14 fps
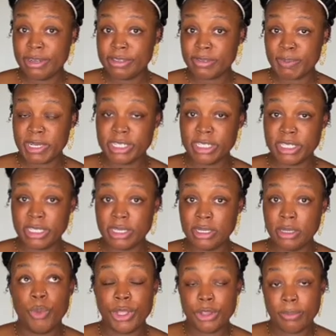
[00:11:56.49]

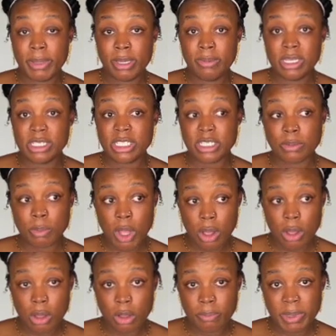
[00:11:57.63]
especially when your baby is
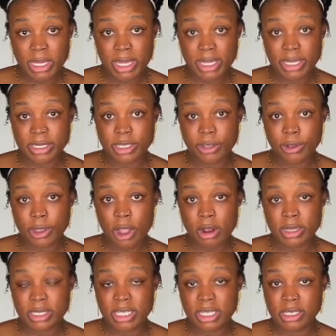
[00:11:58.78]
small, because their
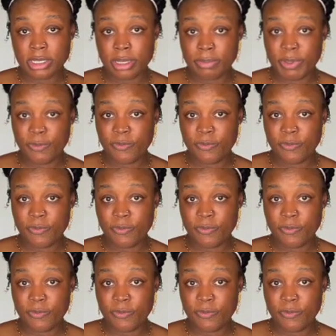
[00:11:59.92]
car seat is going to be